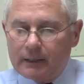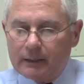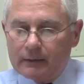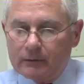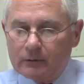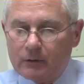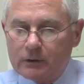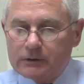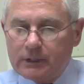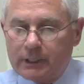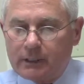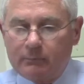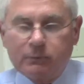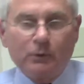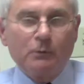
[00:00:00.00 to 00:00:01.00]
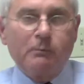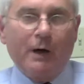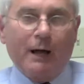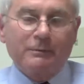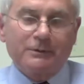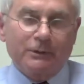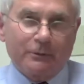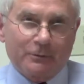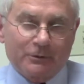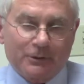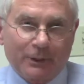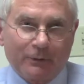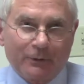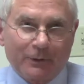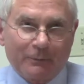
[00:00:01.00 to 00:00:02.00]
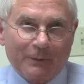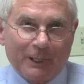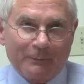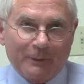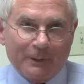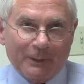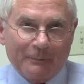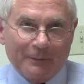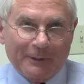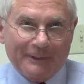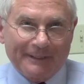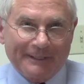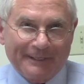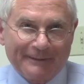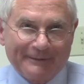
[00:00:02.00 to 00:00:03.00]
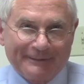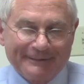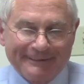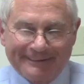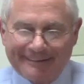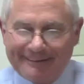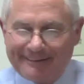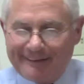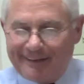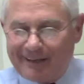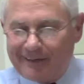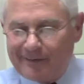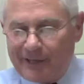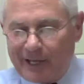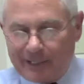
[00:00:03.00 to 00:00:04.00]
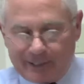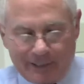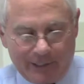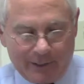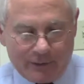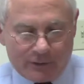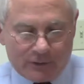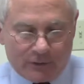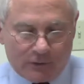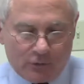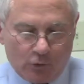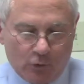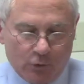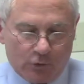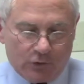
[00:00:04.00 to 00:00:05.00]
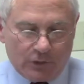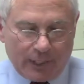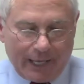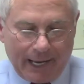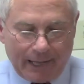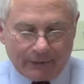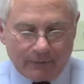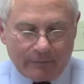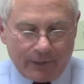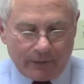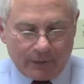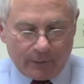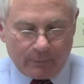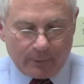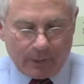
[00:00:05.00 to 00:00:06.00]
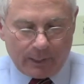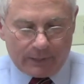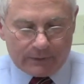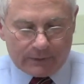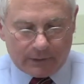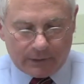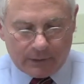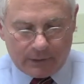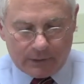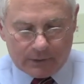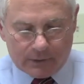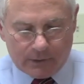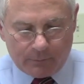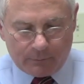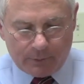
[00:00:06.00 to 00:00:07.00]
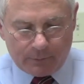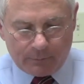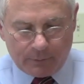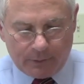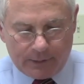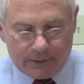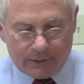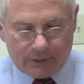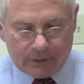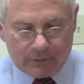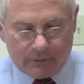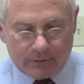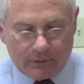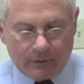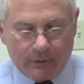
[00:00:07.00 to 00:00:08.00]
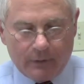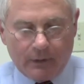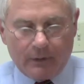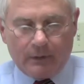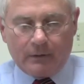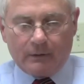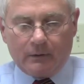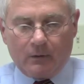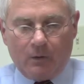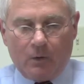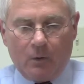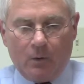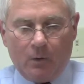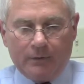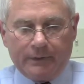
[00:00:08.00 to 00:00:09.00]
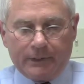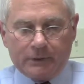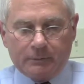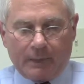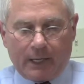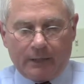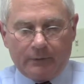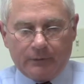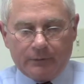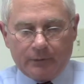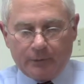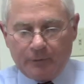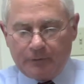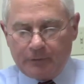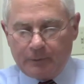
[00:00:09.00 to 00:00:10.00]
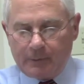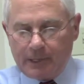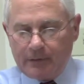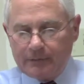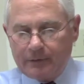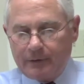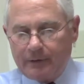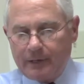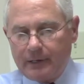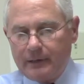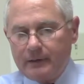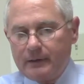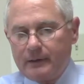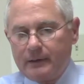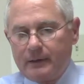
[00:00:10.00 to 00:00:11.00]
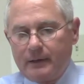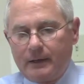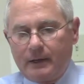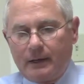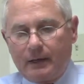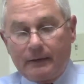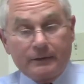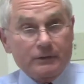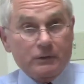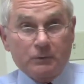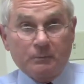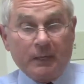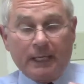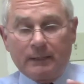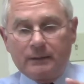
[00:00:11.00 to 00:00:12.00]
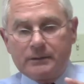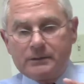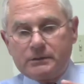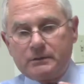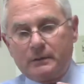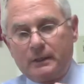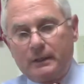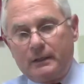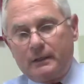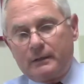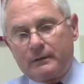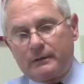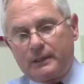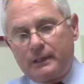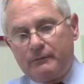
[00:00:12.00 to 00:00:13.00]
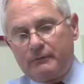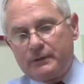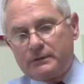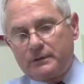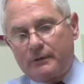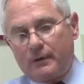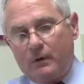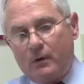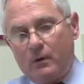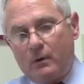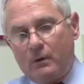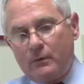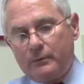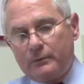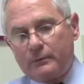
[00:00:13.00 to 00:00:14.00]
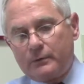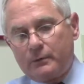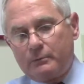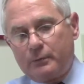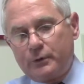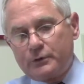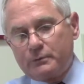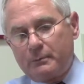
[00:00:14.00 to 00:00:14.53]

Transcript: looks like a blue popsicle stick with a paper clip on the end, and that key is used to activate the appliance. The key is simply placed into the little hole in the expander in the roof of the mouth area. This is painless. Key fits in the hole. You push